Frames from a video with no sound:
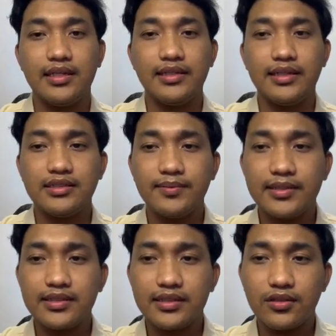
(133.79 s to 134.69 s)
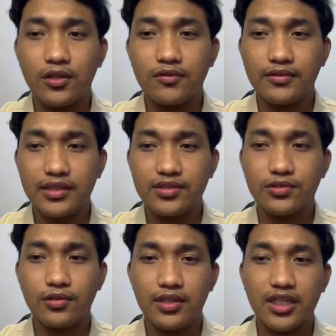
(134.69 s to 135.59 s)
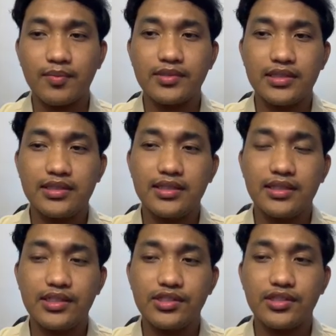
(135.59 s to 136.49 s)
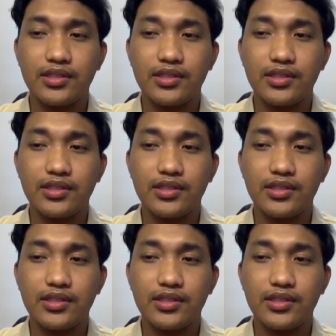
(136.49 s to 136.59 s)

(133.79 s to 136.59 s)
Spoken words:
The estimated off-grid solar capacity reached